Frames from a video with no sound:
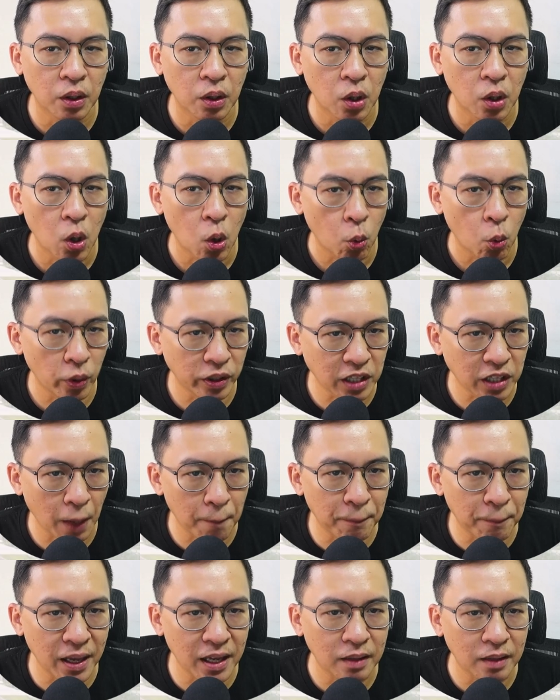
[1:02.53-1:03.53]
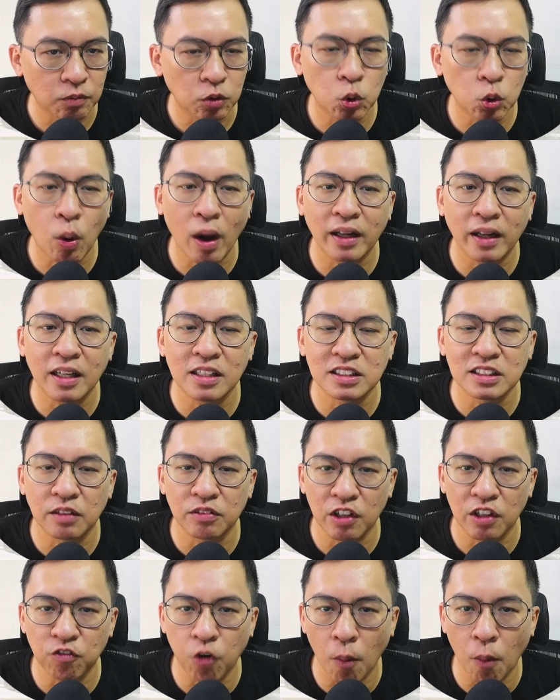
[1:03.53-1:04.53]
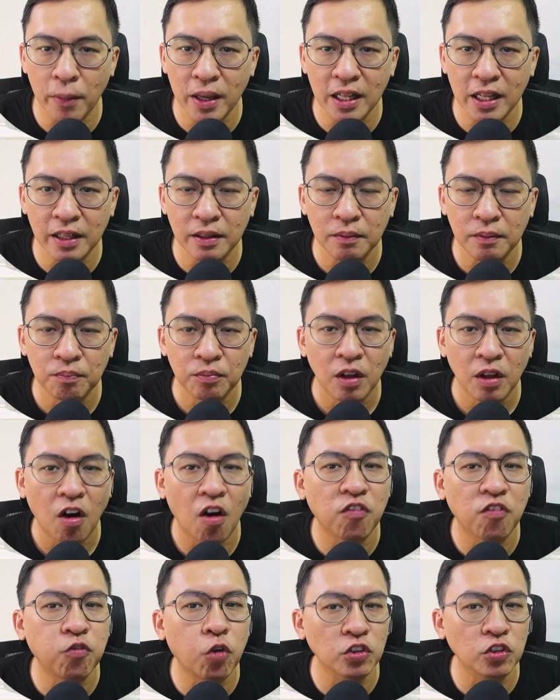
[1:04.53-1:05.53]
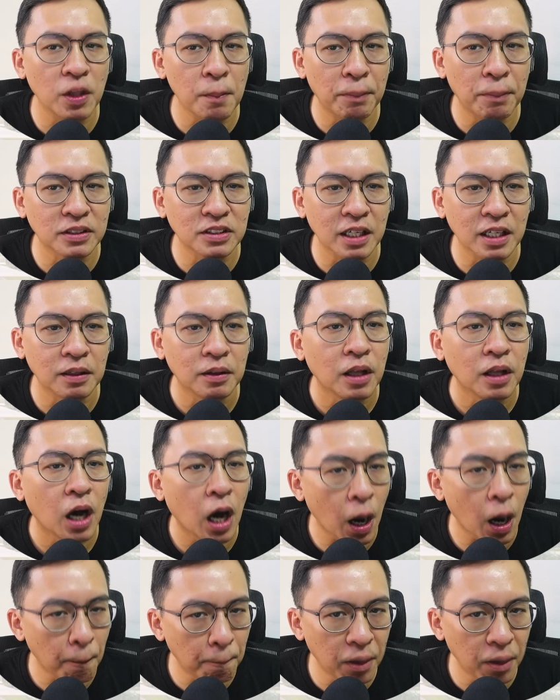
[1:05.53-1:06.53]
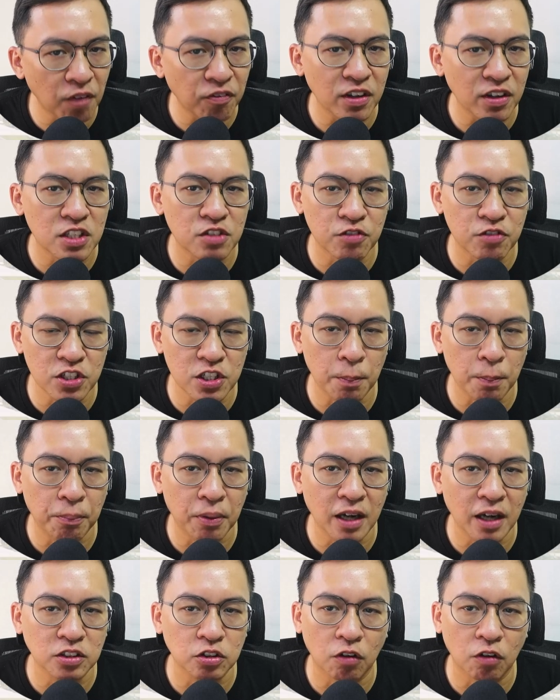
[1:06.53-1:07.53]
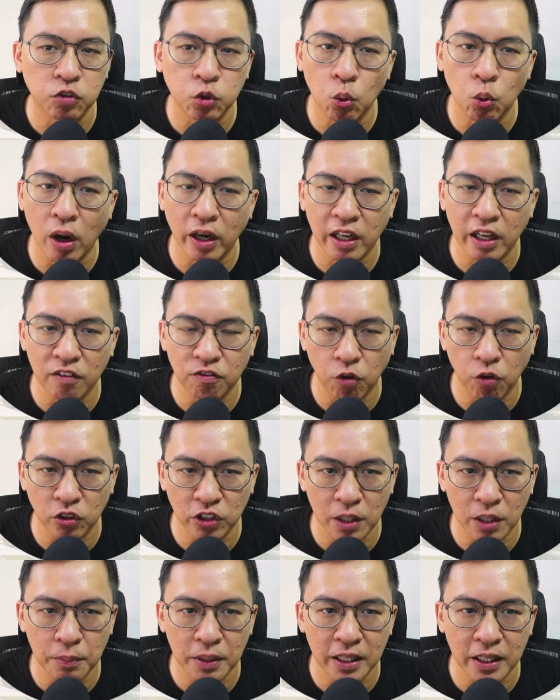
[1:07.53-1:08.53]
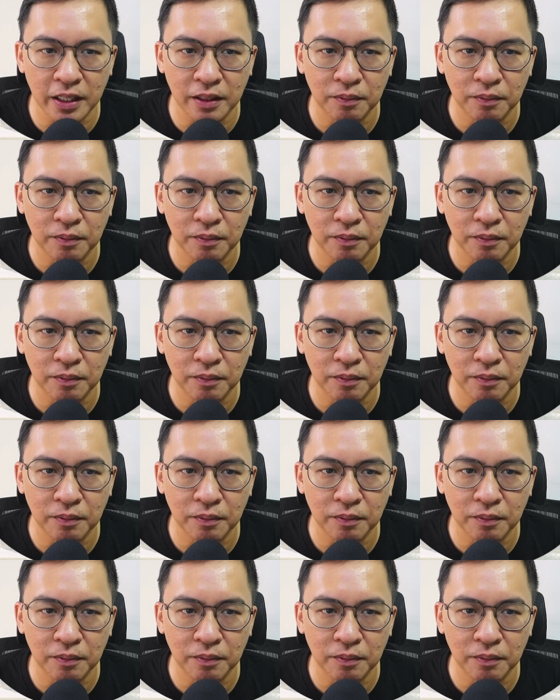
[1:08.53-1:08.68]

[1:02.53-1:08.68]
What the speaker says: Wing Thai paid $274 million, or 14% above its reserve price of $240 million.